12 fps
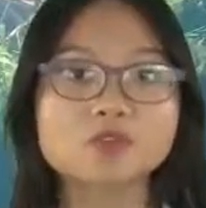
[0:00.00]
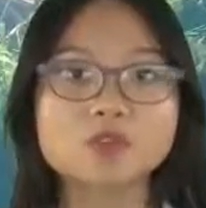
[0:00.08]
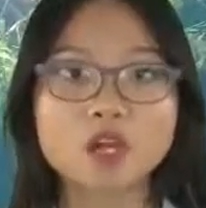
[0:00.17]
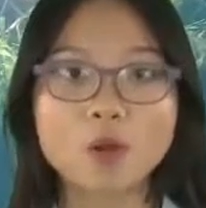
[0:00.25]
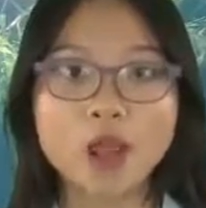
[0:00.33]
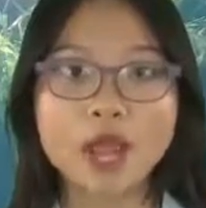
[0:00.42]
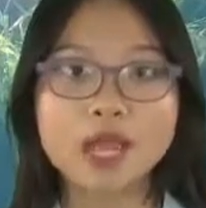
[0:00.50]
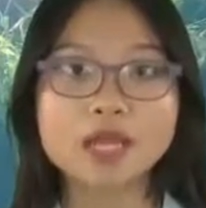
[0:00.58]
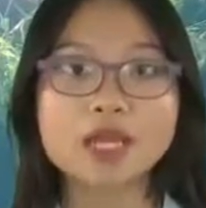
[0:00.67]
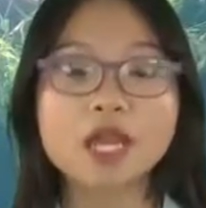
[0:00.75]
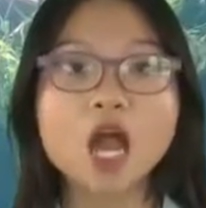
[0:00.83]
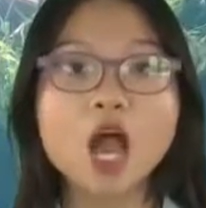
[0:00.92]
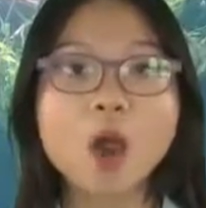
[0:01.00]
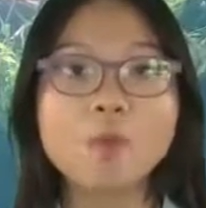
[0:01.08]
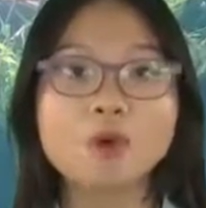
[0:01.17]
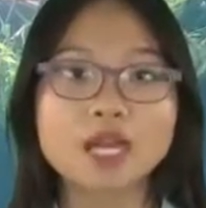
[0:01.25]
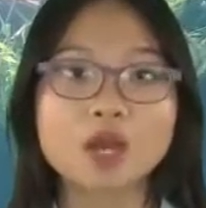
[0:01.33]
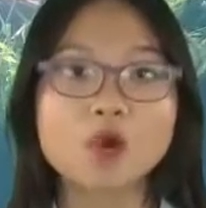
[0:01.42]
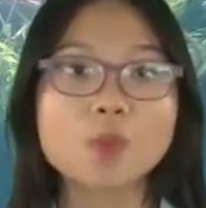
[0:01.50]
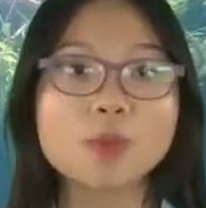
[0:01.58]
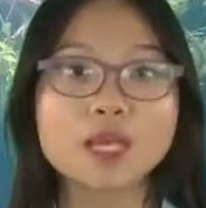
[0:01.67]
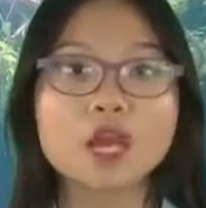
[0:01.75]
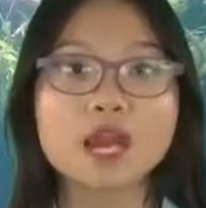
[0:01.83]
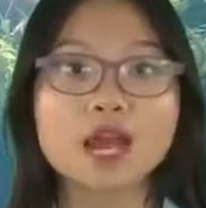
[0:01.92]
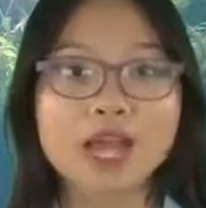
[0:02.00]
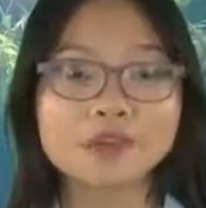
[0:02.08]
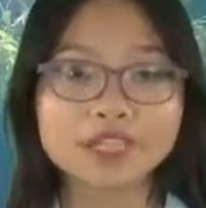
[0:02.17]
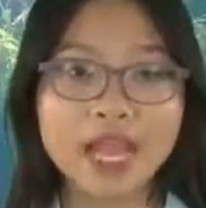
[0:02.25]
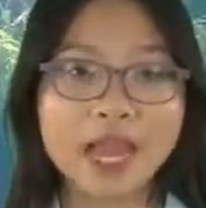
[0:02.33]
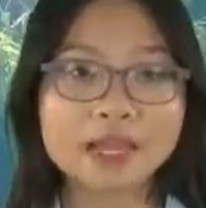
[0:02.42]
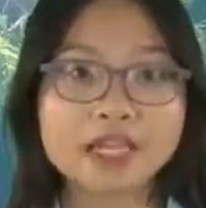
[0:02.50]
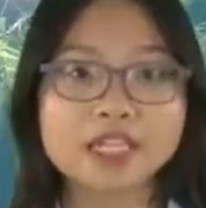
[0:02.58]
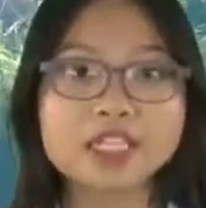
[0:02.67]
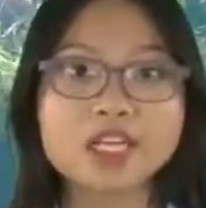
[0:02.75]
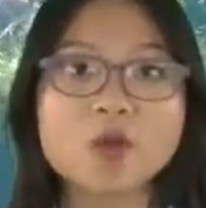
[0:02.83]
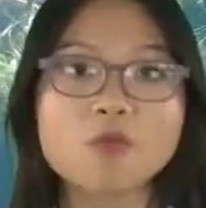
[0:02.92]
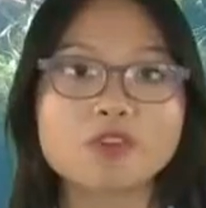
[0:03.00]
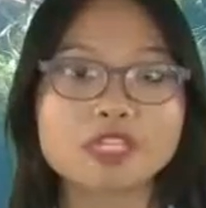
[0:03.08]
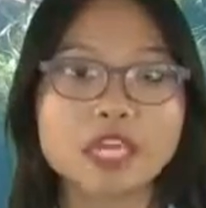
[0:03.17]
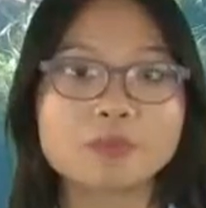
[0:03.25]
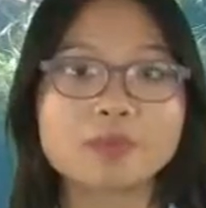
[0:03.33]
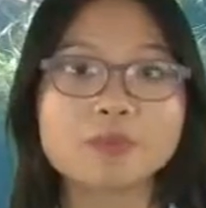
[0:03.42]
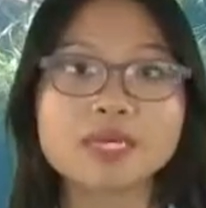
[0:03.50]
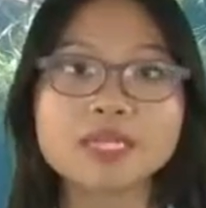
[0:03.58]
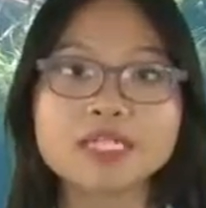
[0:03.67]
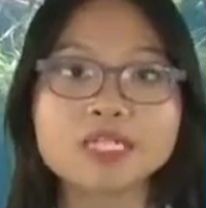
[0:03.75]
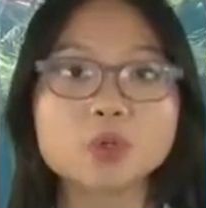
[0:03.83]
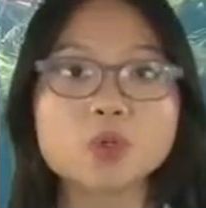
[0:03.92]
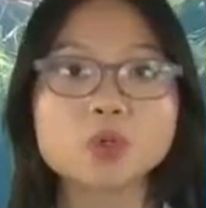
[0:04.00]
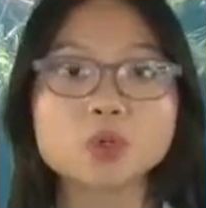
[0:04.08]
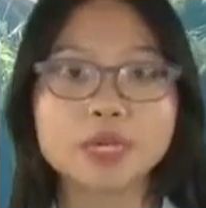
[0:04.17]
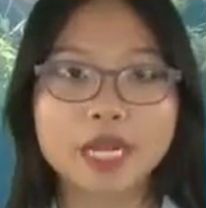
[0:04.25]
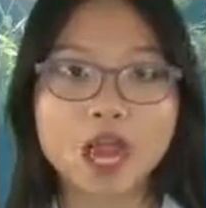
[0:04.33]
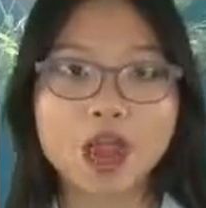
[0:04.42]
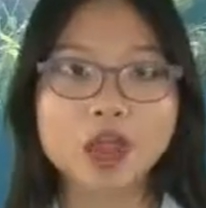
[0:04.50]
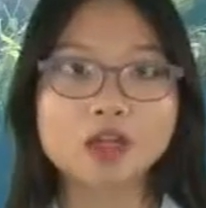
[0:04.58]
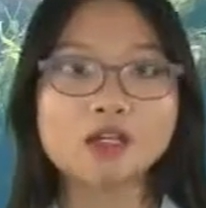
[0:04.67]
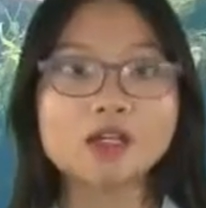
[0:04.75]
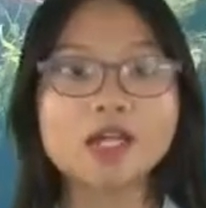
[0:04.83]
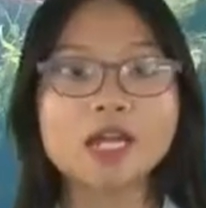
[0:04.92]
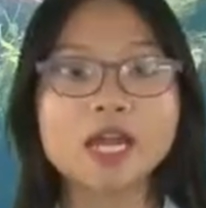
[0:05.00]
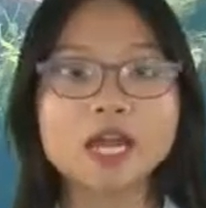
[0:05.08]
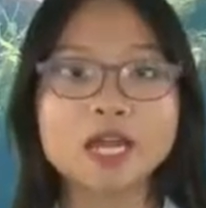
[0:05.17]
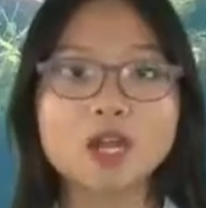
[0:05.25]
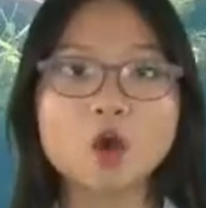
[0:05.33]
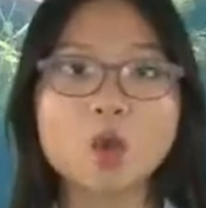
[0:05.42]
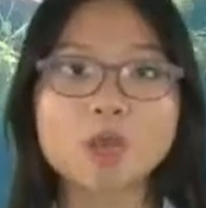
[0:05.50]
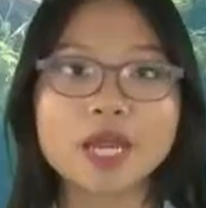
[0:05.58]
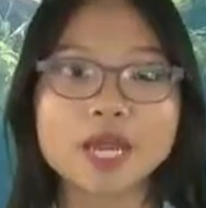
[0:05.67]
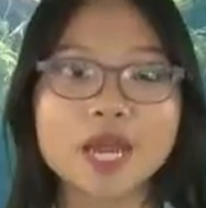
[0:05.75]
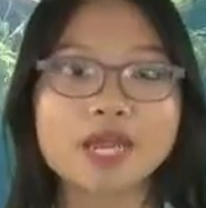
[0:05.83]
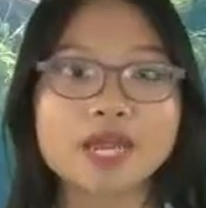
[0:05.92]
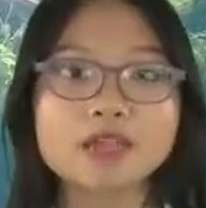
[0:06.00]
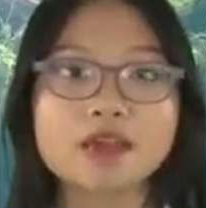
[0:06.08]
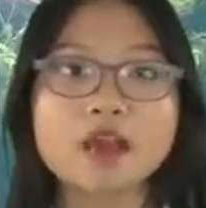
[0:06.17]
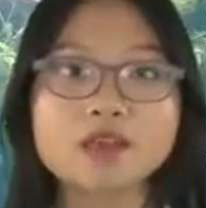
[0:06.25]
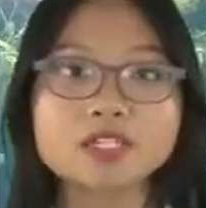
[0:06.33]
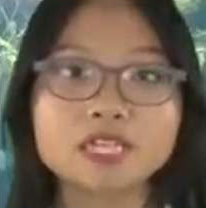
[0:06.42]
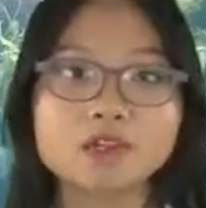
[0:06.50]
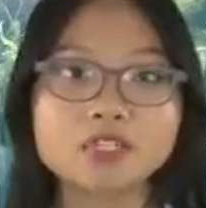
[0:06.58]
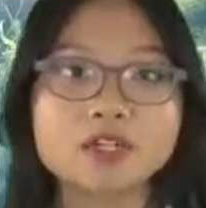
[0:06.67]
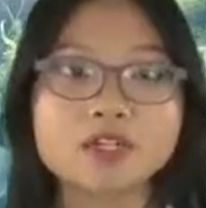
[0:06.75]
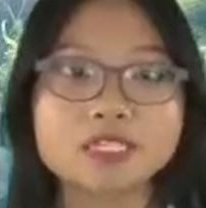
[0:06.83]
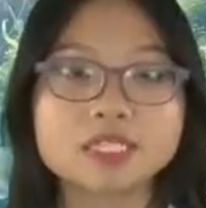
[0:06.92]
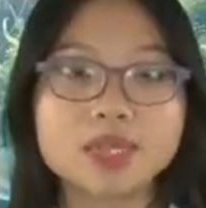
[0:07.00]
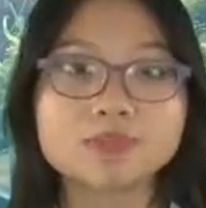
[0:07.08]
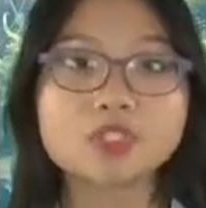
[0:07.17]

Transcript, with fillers: Start by sitting with your back straight and your hands on either side gripping the resistance band, dumbbells, or row machine handle.